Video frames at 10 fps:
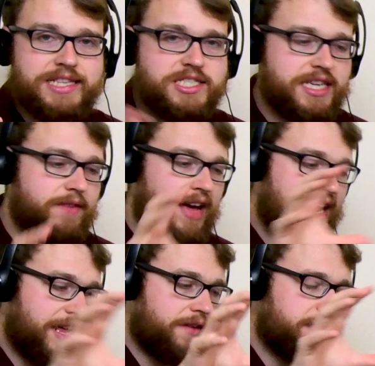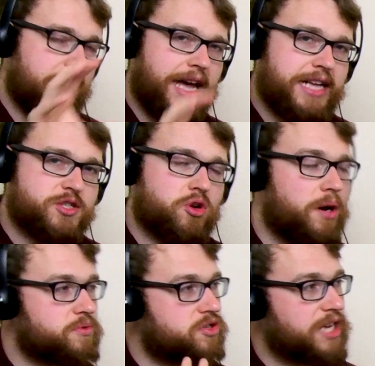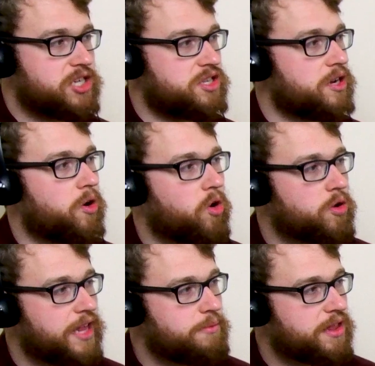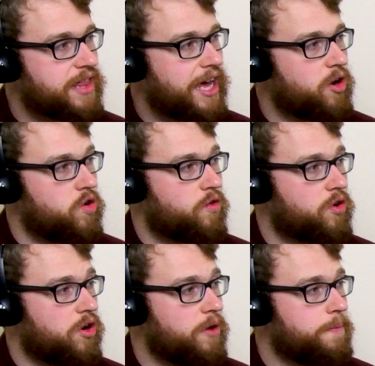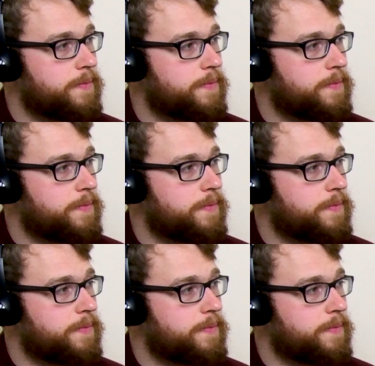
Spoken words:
and see if any of the answer options actually correlate with that overall.